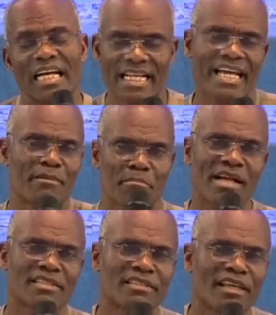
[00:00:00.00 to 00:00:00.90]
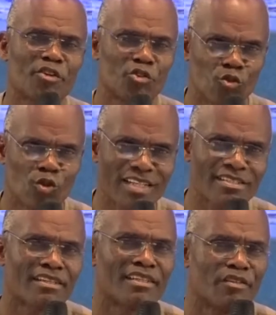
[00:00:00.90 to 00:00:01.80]
Now imagine that you, as
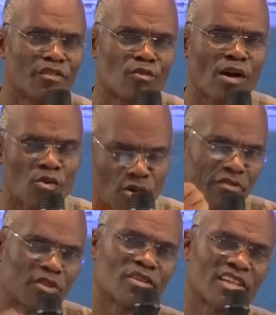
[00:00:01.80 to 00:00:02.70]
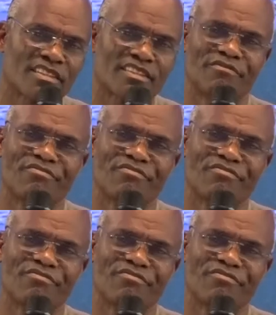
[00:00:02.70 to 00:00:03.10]
an individual, could have done that.